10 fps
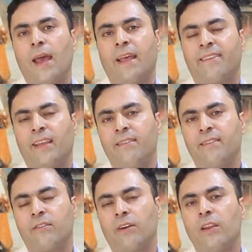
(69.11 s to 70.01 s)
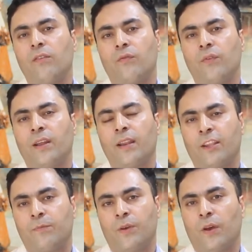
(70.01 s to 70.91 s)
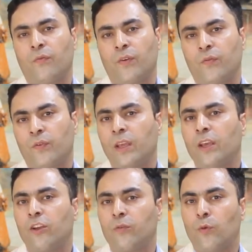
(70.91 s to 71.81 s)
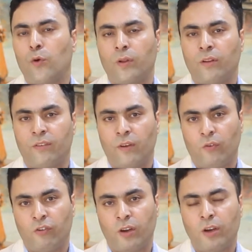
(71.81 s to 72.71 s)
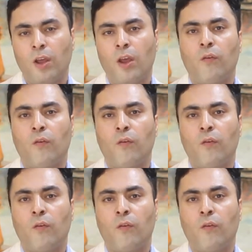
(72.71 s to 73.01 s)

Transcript: A sunscreen with an SPF 50 is more than sufficient,